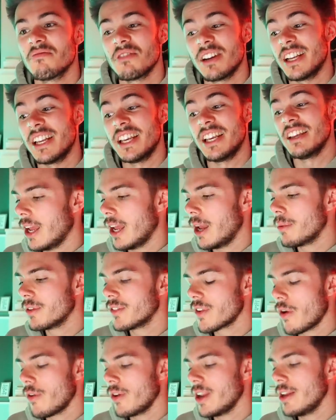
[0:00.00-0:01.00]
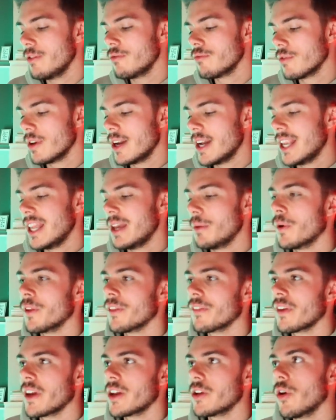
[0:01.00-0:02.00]
really. It was only really
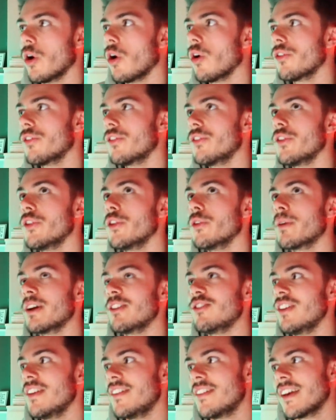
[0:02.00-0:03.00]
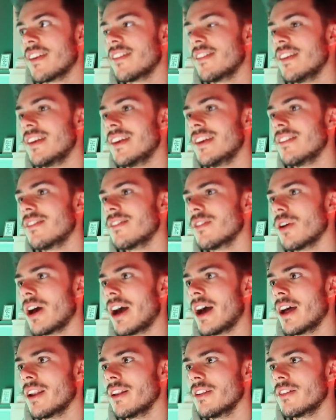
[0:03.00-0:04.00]
once I got to my GCSEs
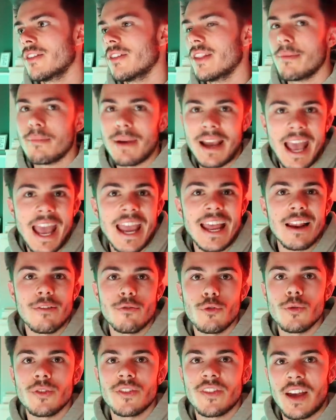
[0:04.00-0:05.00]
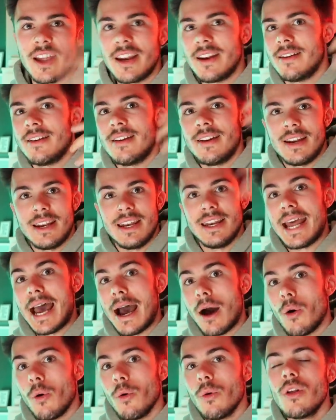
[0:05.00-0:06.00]
and then my A levels and
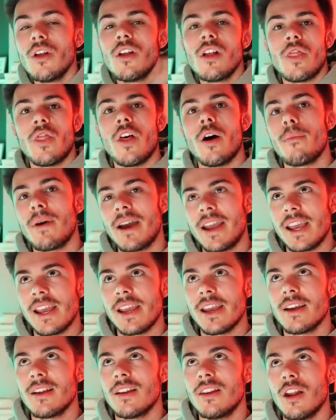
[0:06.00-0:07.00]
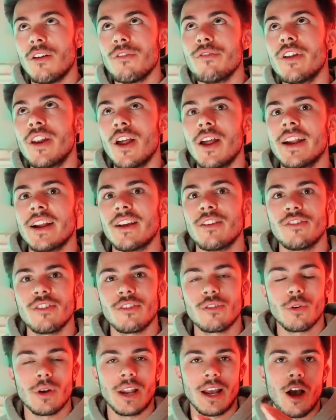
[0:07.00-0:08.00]
now that my love for learning has
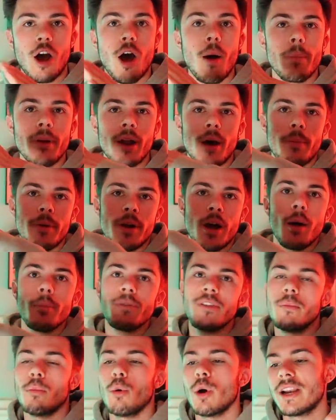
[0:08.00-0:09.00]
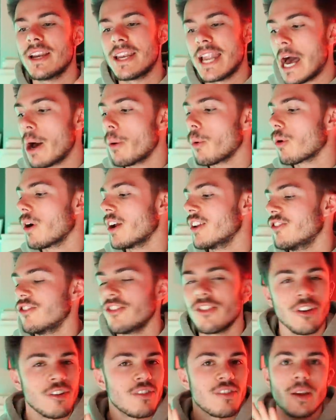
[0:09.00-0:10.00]
just gone like up and up and up to the point now where I
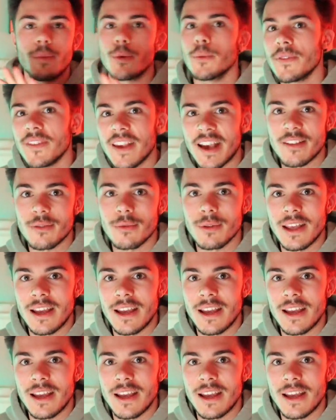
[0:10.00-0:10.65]
just am obsessed with